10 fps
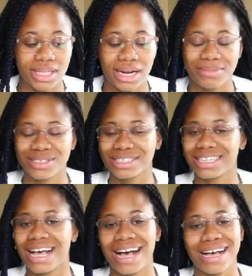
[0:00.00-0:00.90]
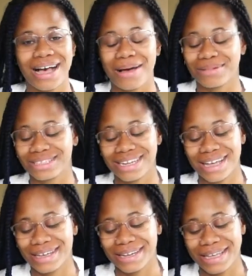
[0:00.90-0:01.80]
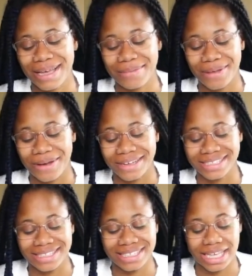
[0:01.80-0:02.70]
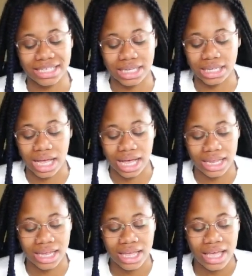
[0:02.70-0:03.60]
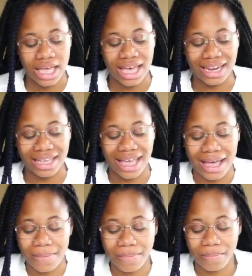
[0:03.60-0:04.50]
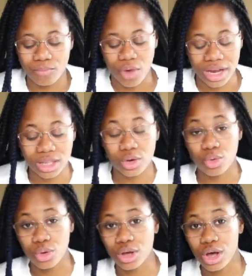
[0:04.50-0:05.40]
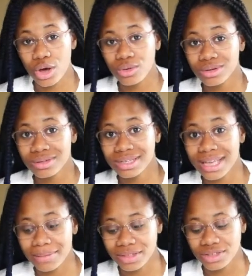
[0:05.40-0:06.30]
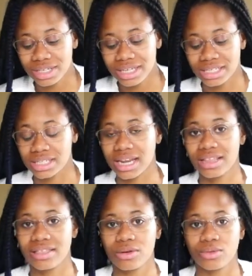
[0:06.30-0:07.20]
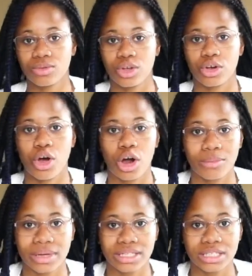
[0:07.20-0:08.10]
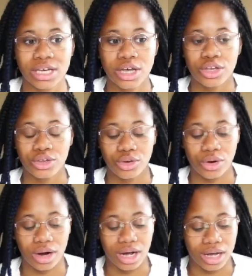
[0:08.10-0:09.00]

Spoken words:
I'm just not good at chem, y'all. It just takes a lot. And regular orgo chemistry is anything, your carbons, your